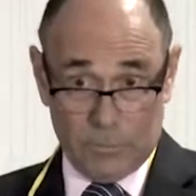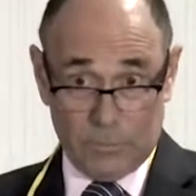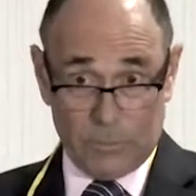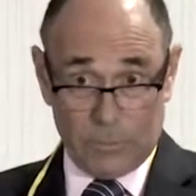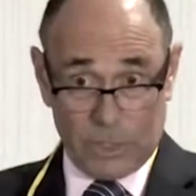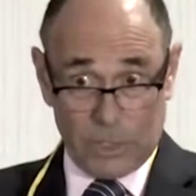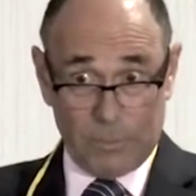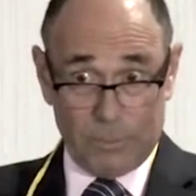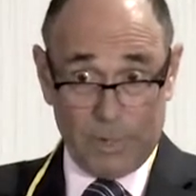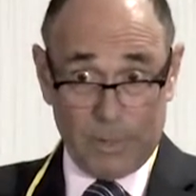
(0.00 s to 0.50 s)

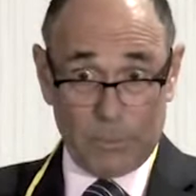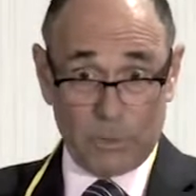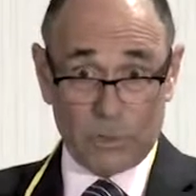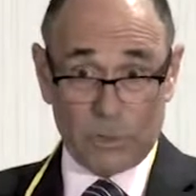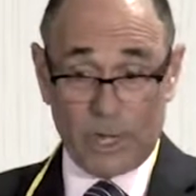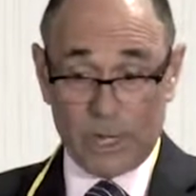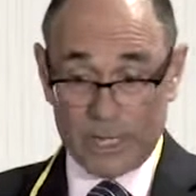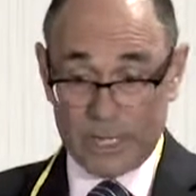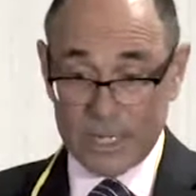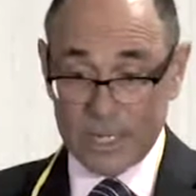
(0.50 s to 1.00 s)
some people
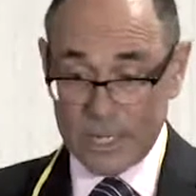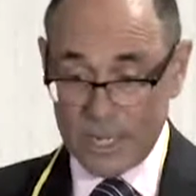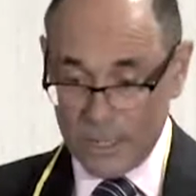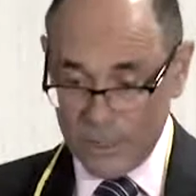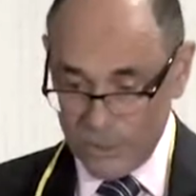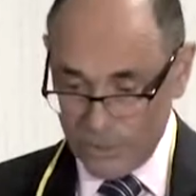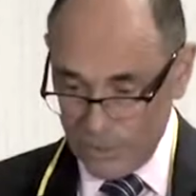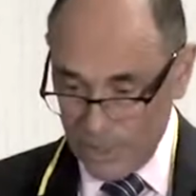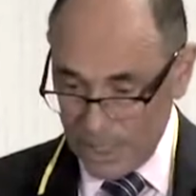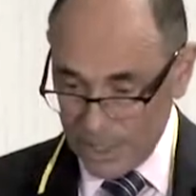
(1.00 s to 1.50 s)
are on
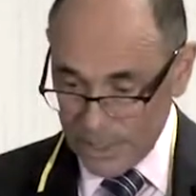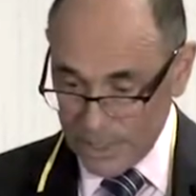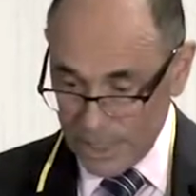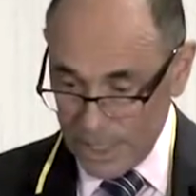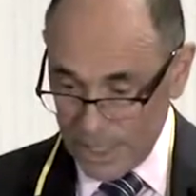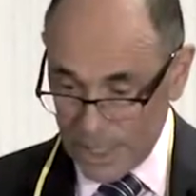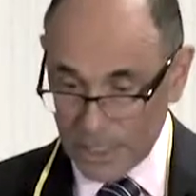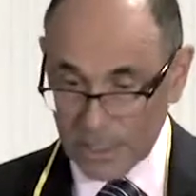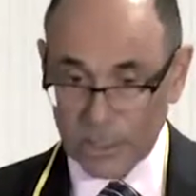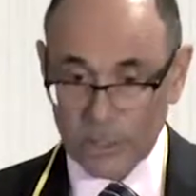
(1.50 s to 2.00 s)
either end,
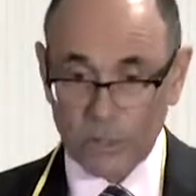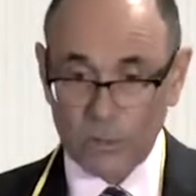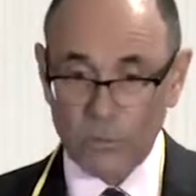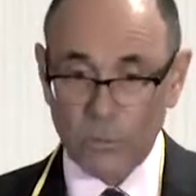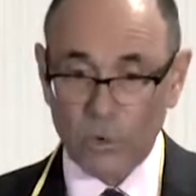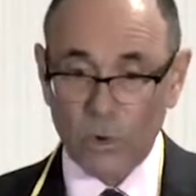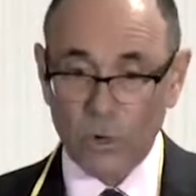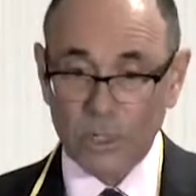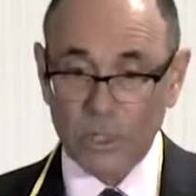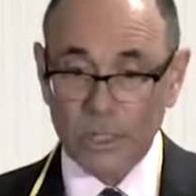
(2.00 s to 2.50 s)
taking a little
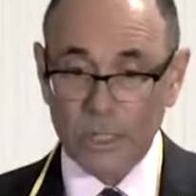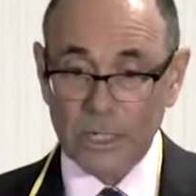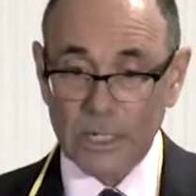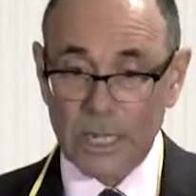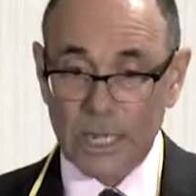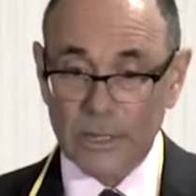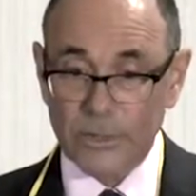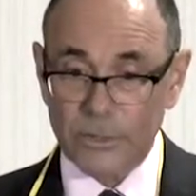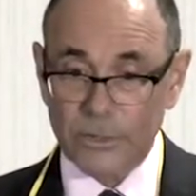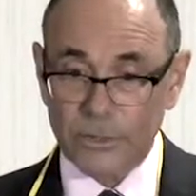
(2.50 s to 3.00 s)
more, a little
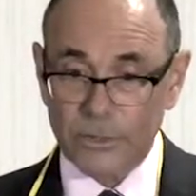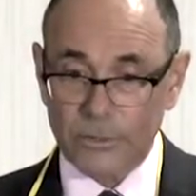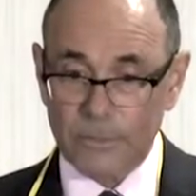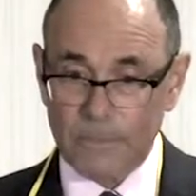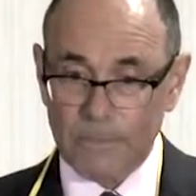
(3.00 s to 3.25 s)
less.